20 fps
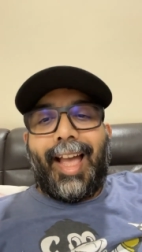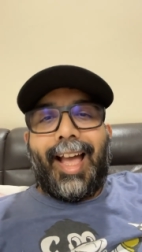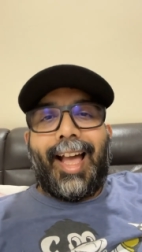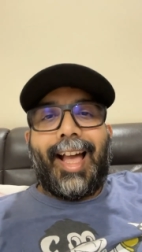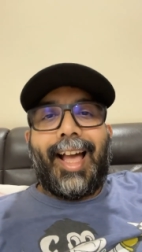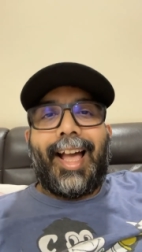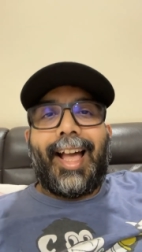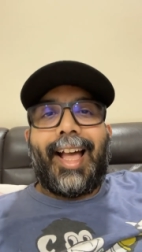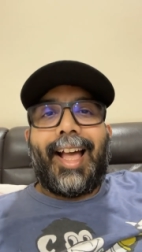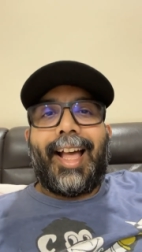
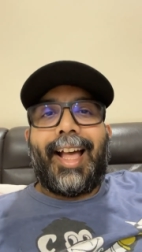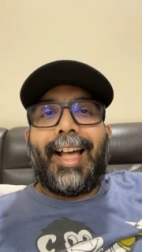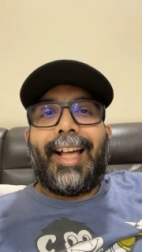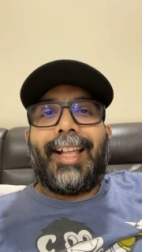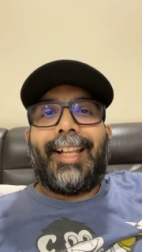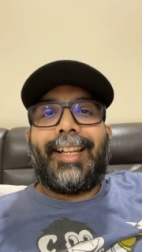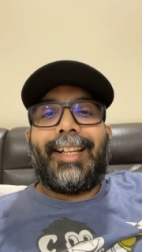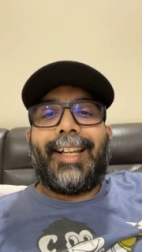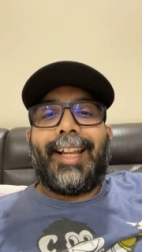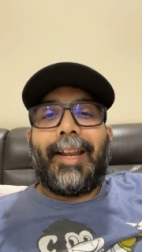
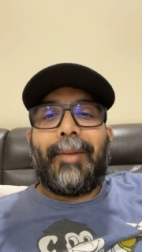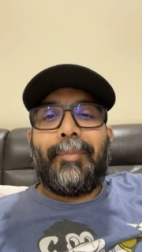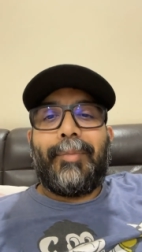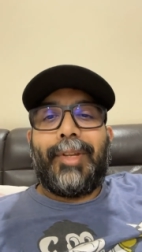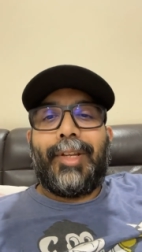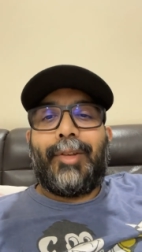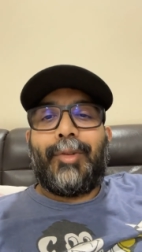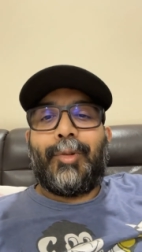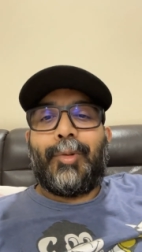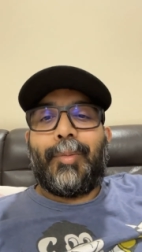Uh, let
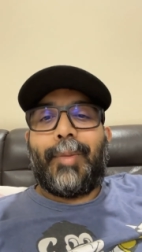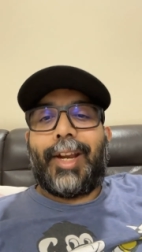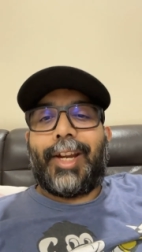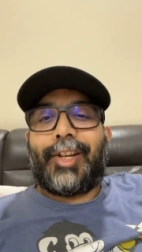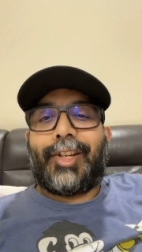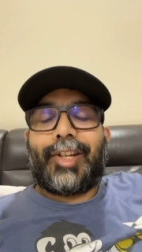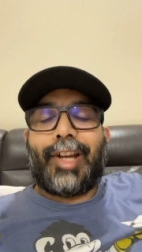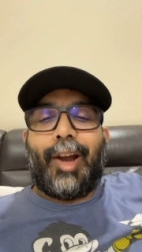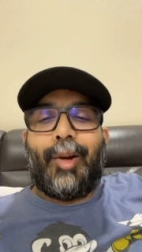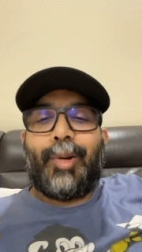me do
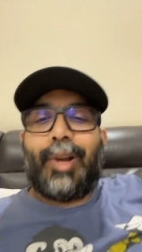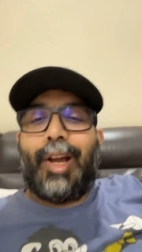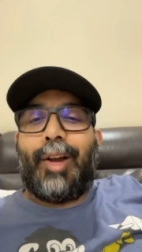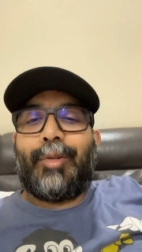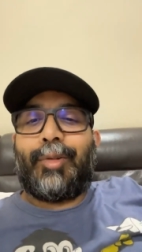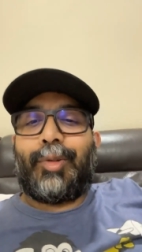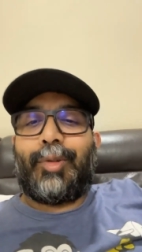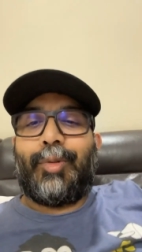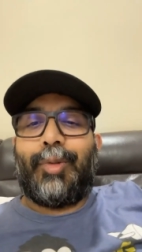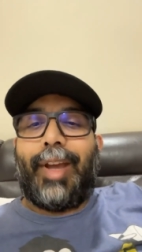my shout
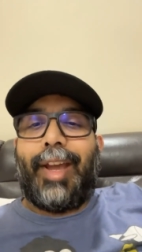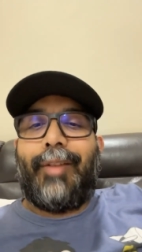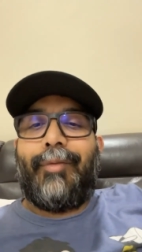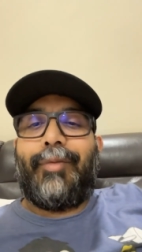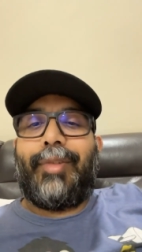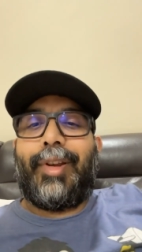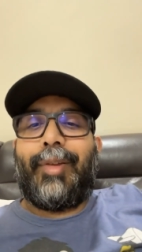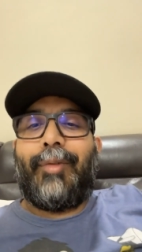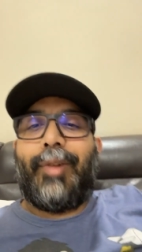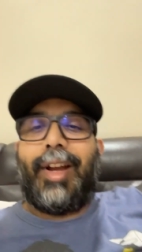out to
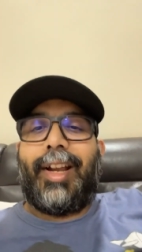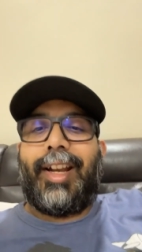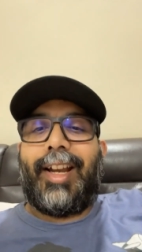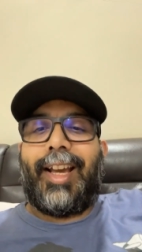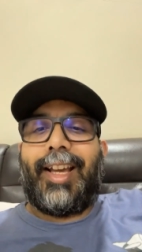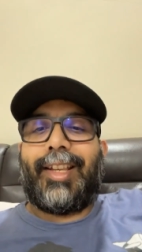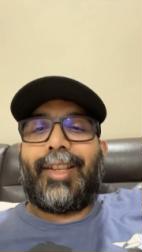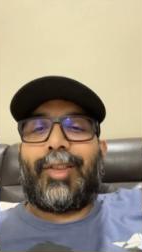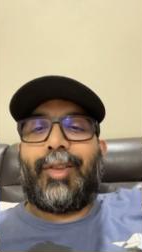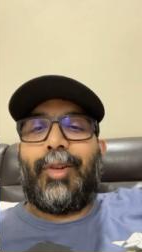
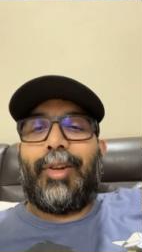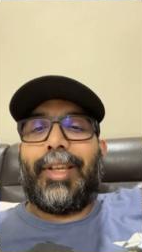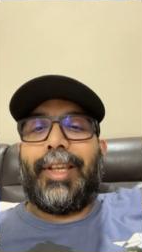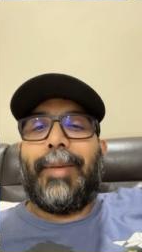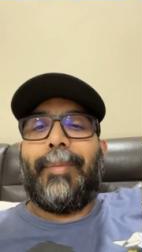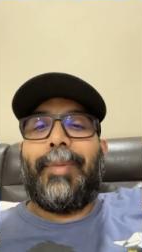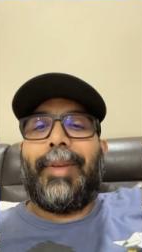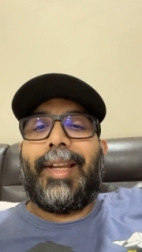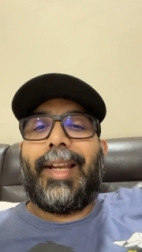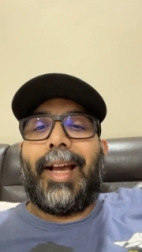everyone. I saw
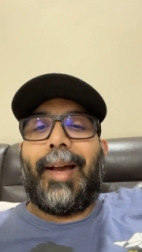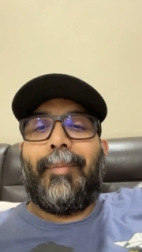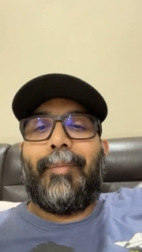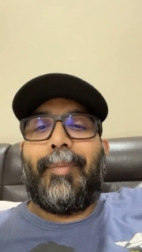Ibn